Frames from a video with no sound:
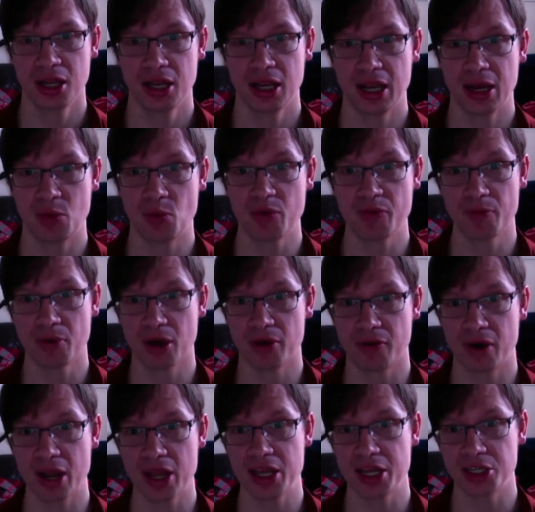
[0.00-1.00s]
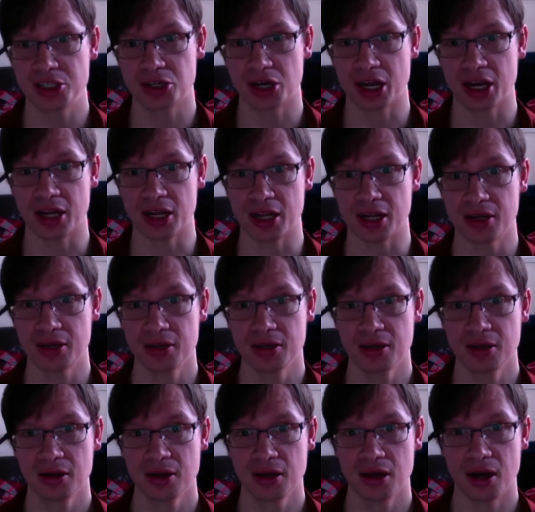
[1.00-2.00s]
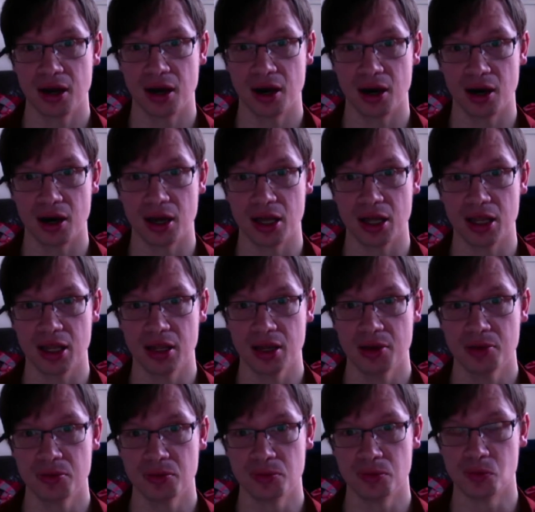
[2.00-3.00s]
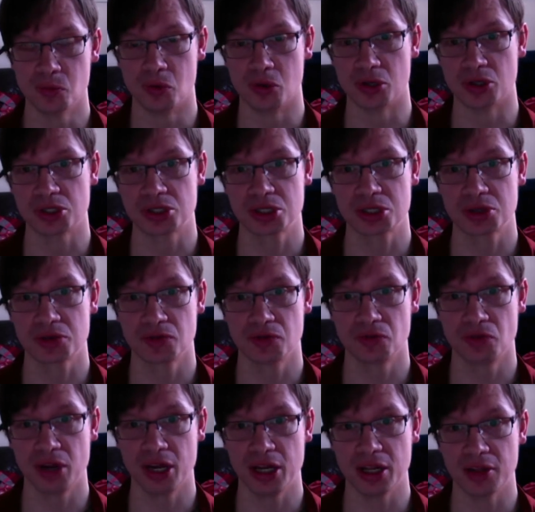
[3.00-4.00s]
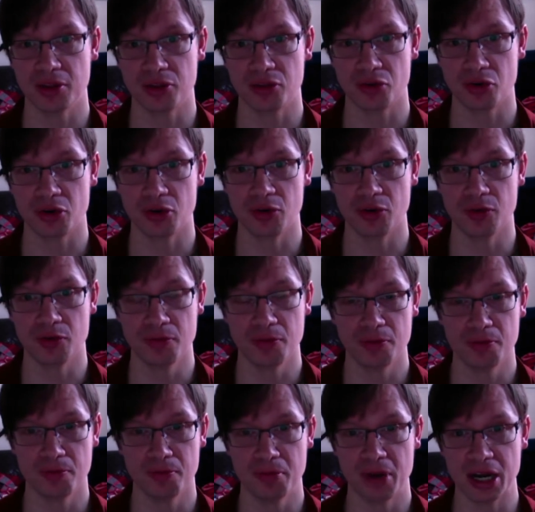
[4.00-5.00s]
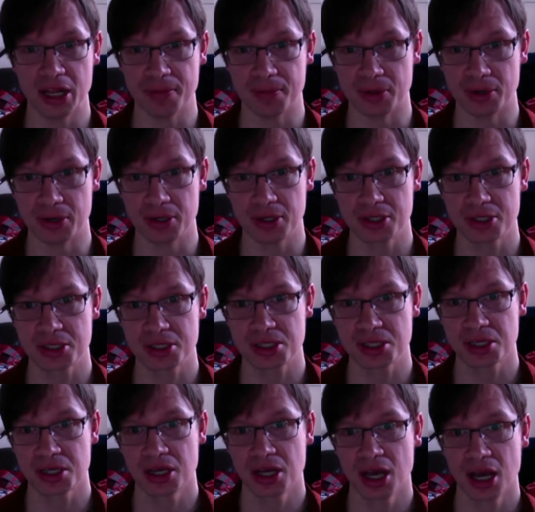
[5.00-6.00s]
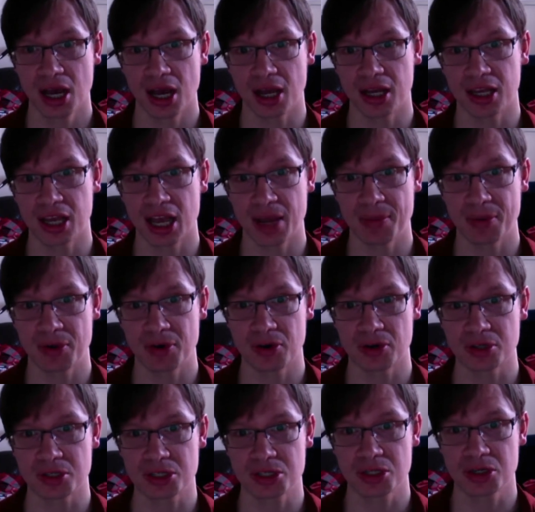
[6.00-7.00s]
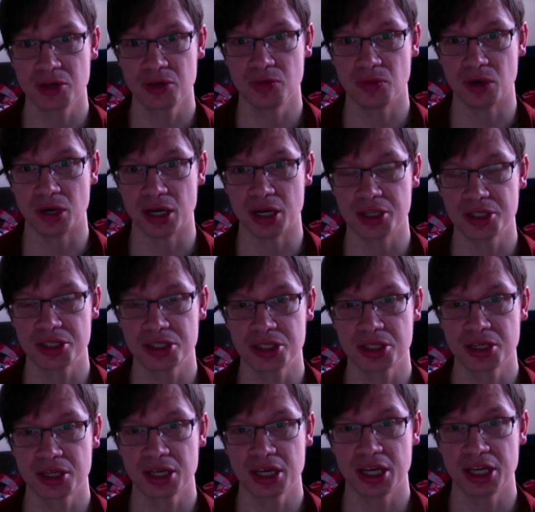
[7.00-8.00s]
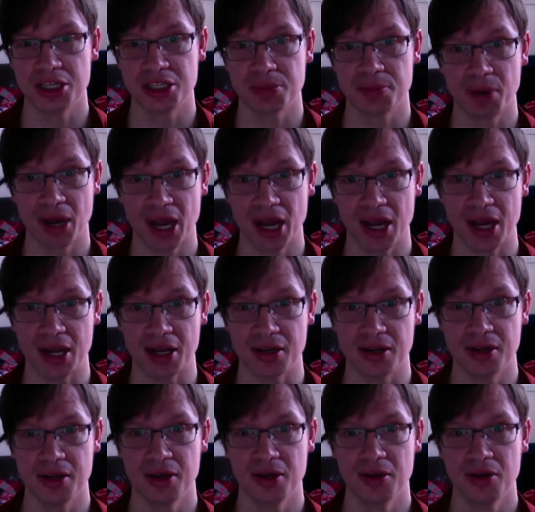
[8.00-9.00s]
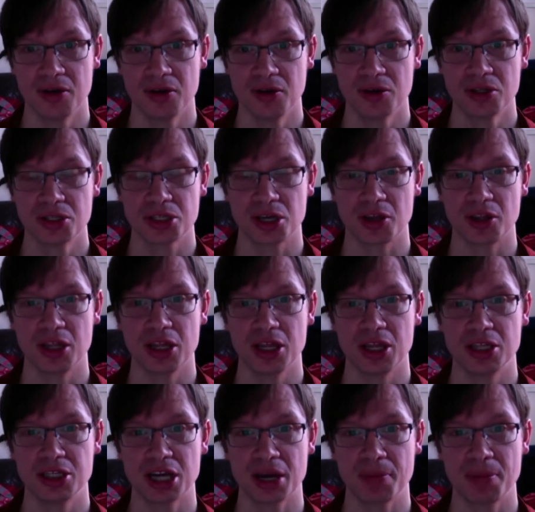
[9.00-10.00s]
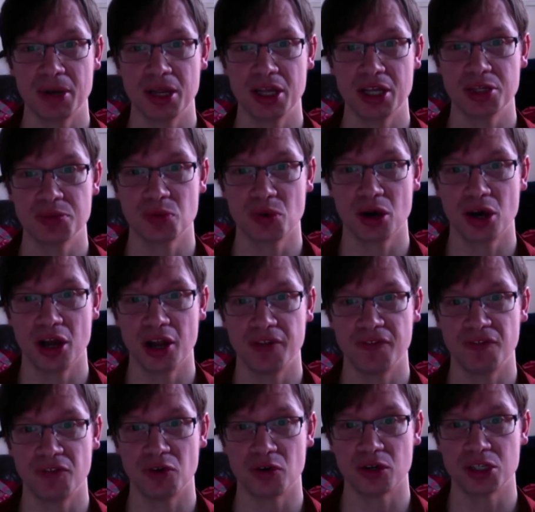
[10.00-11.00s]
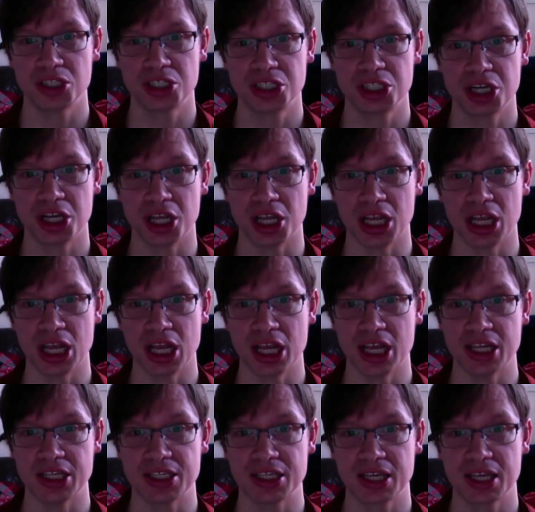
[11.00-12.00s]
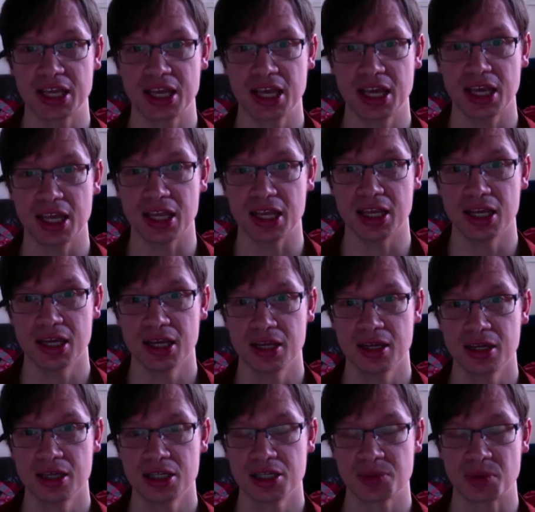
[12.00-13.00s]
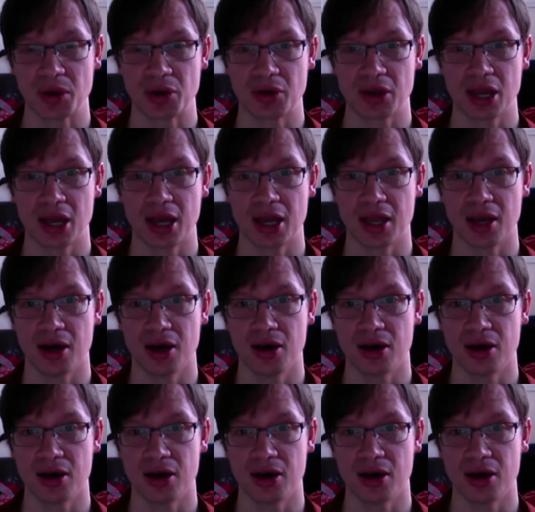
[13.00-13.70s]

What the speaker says: Now, with my Reiki training, I was reading through many books and came across two words in Japan. So the Japanese word for chi is ki, spelled Ki,